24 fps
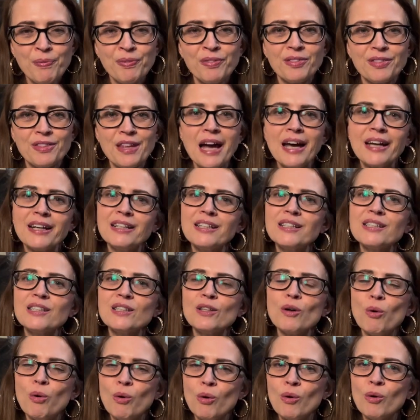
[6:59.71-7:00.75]
That is the
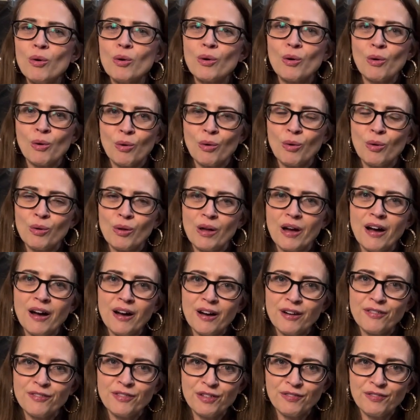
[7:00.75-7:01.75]
whole goal of the